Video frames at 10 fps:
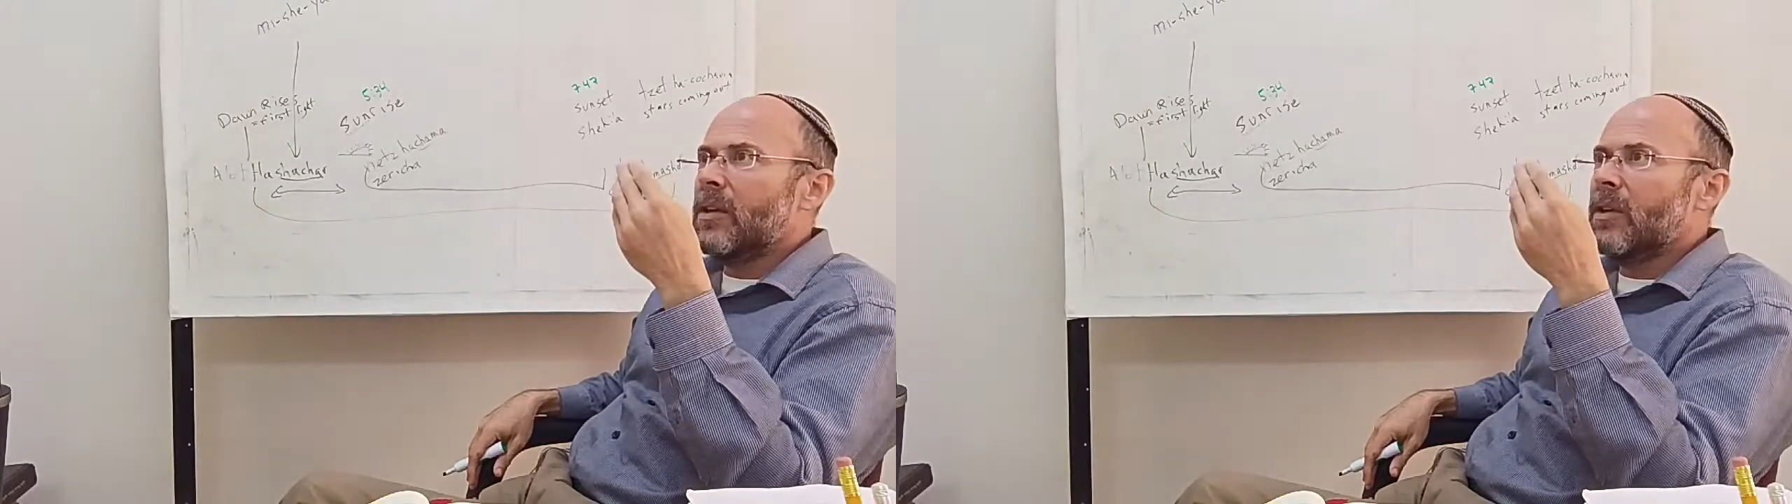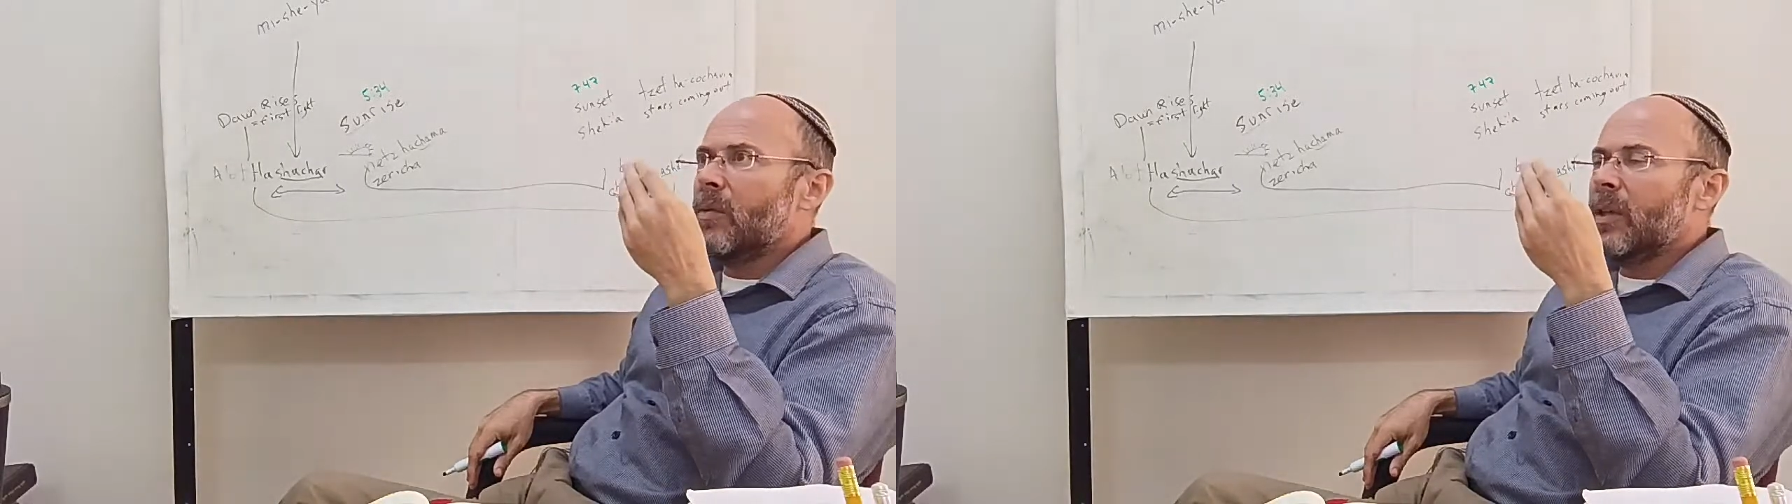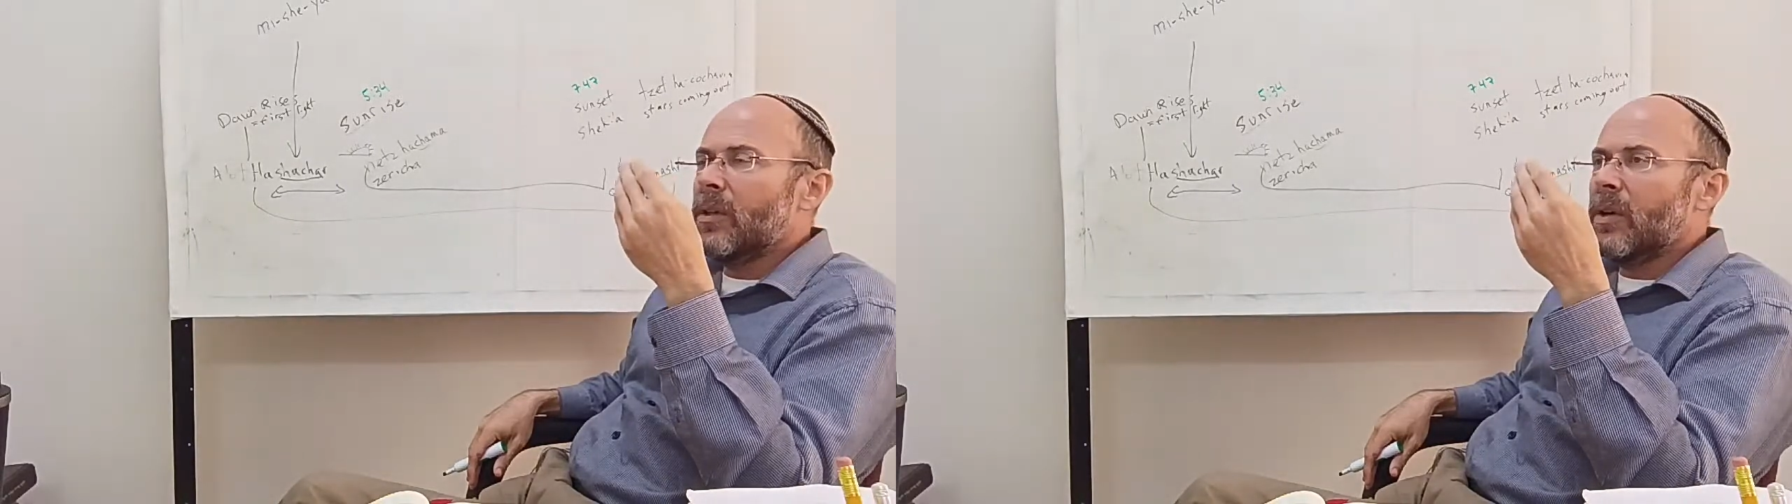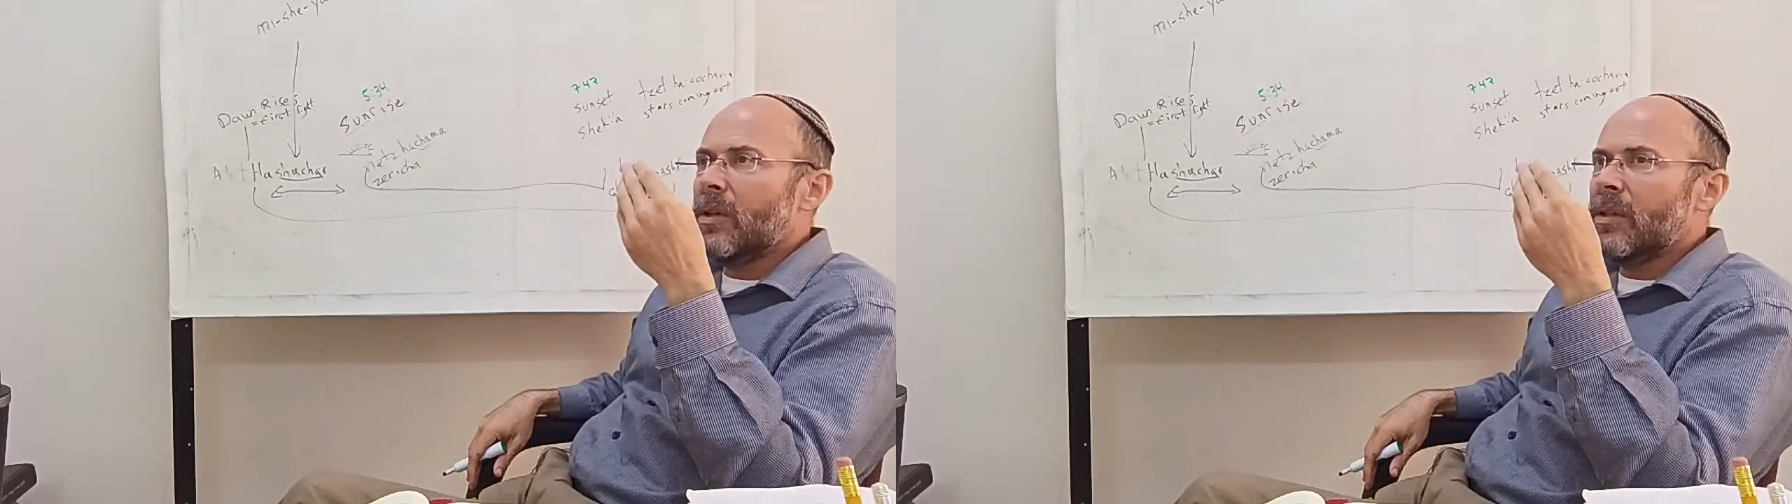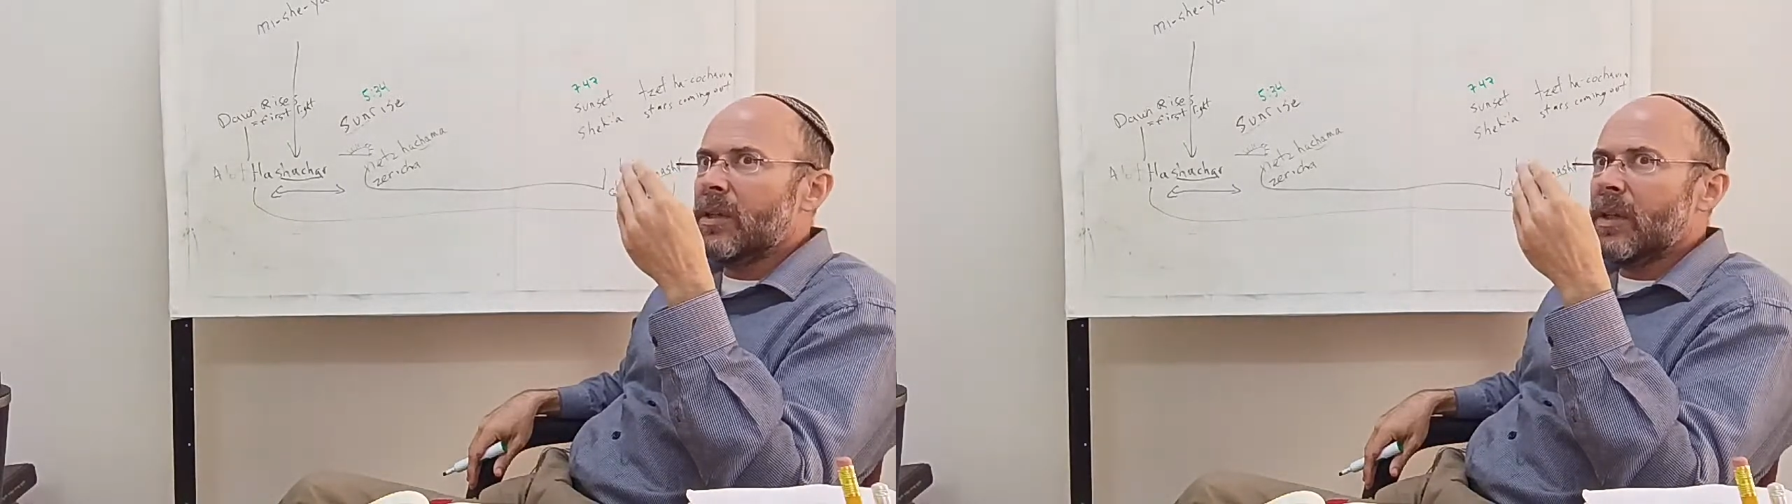your window
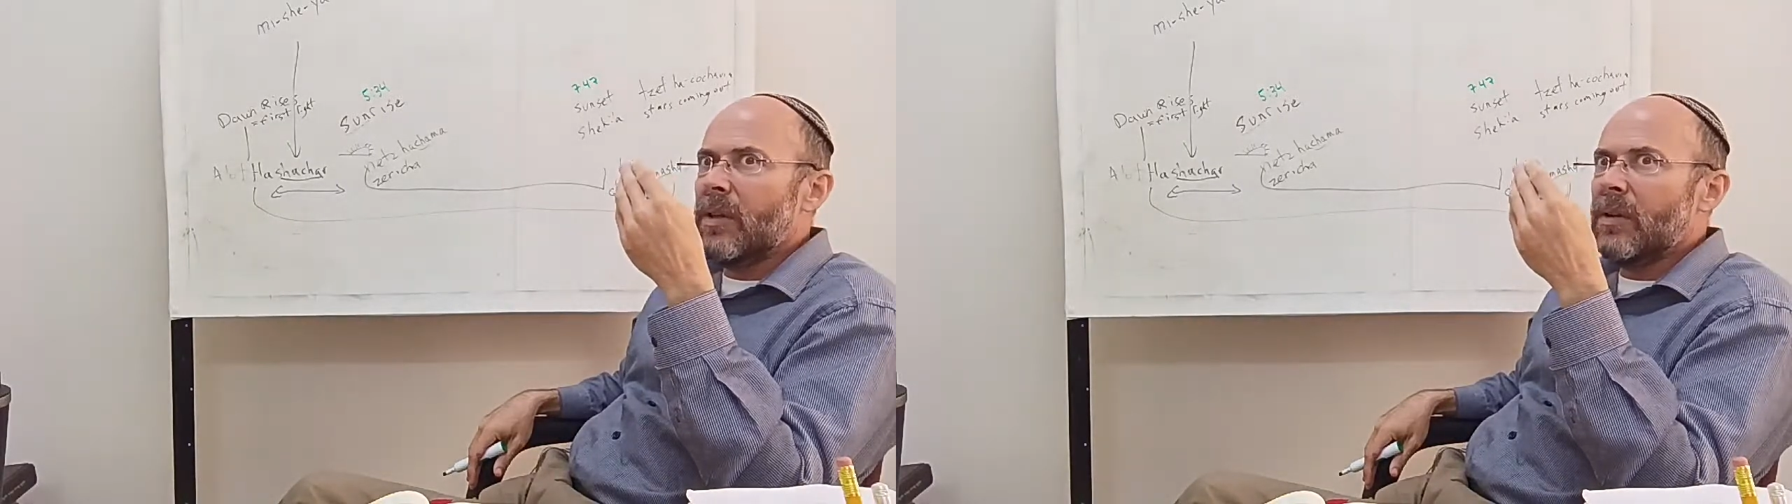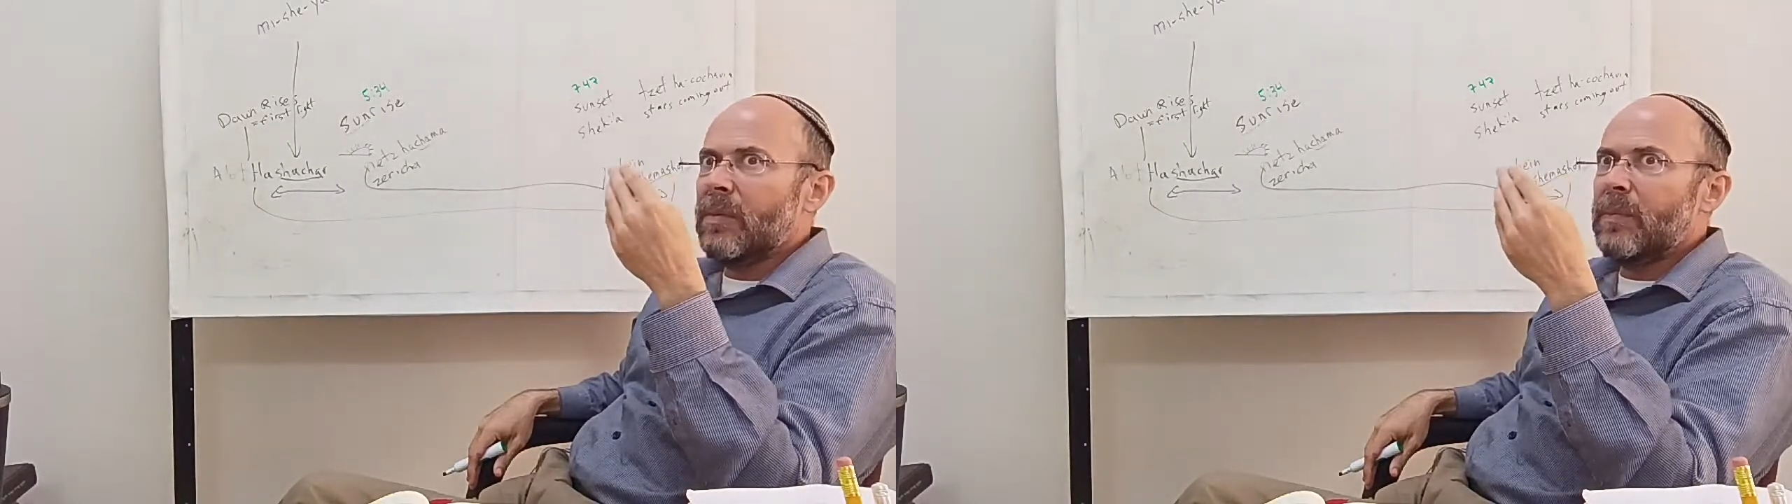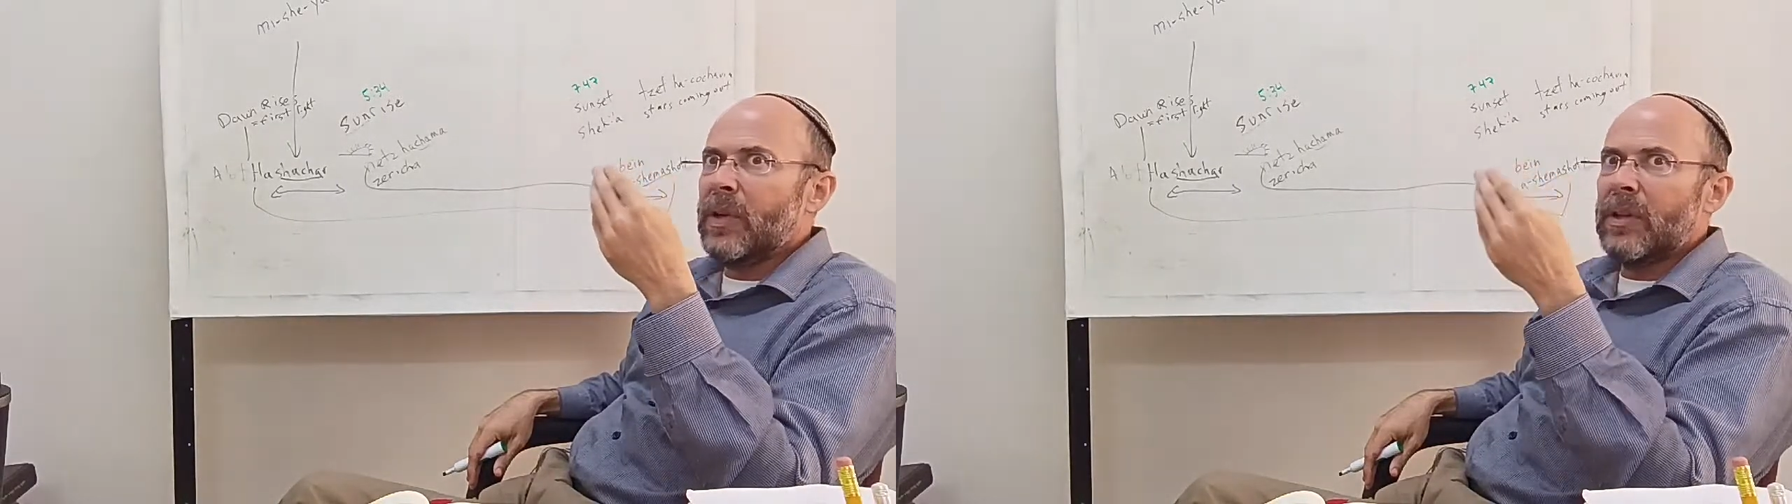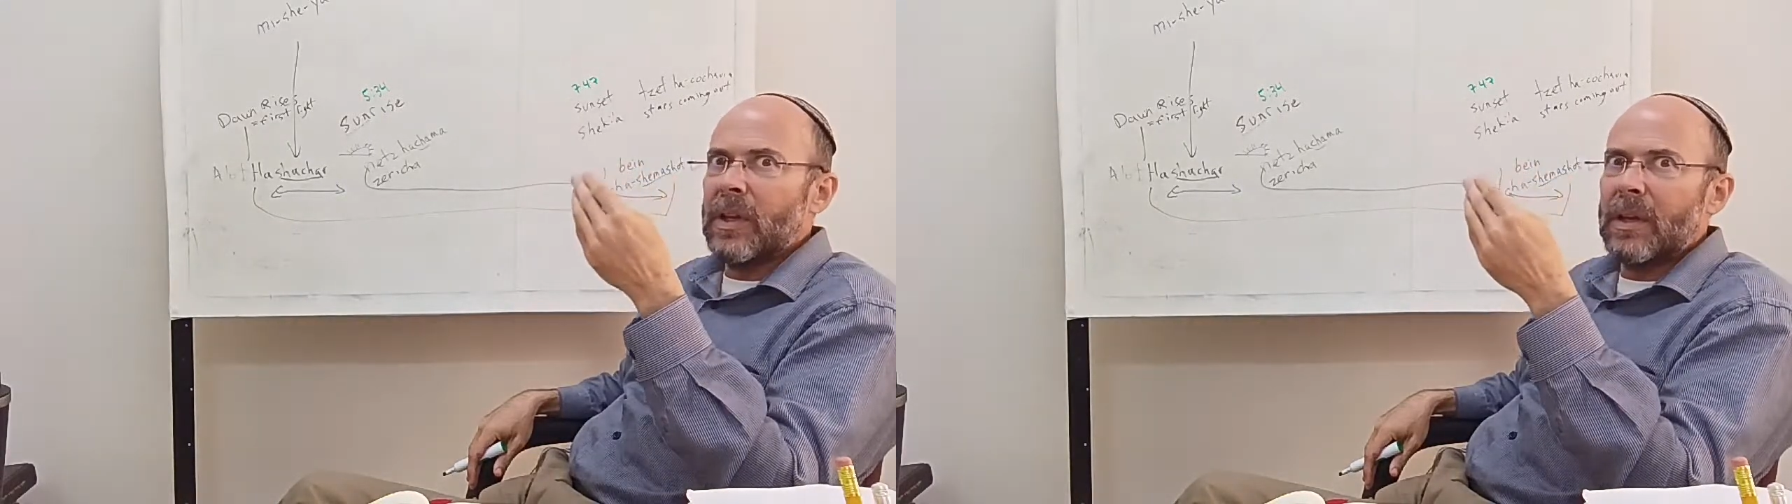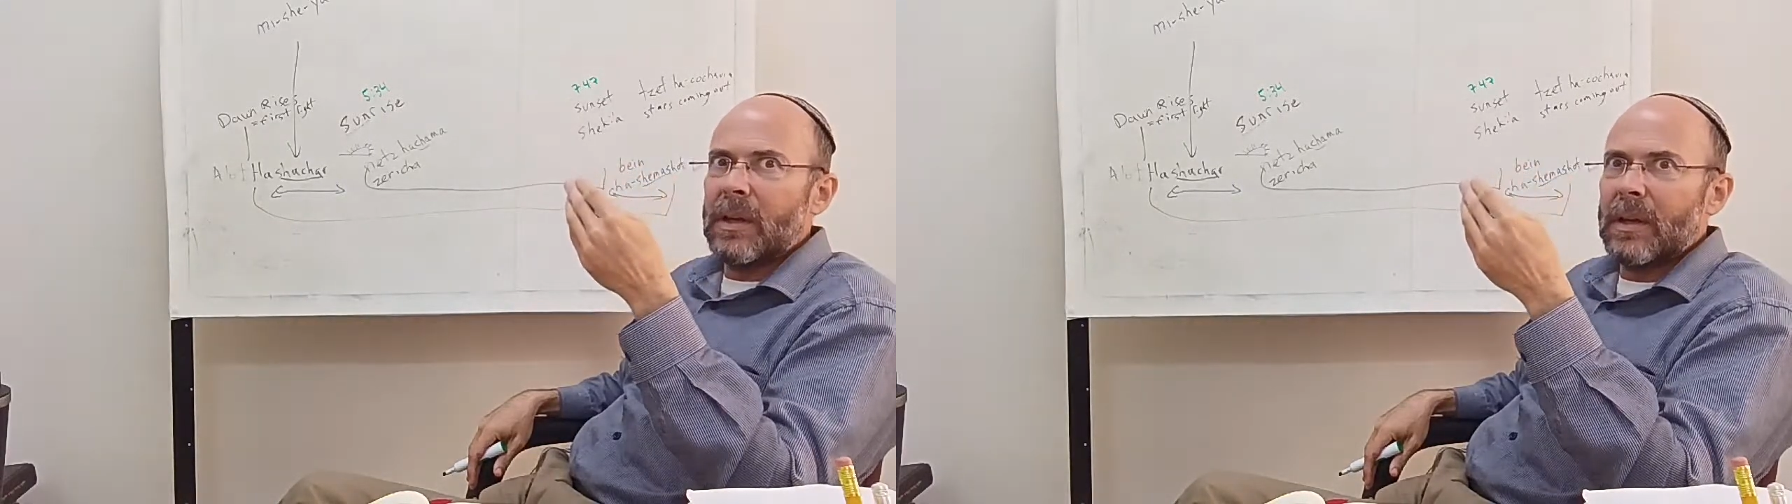is another building,